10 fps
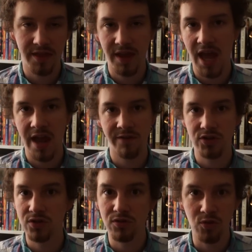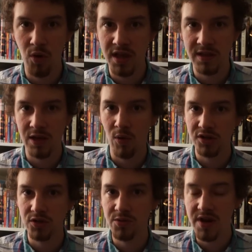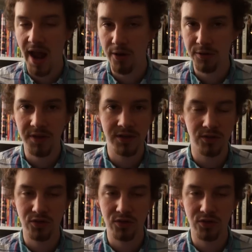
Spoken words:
they have a certain way that they want you to encounter things,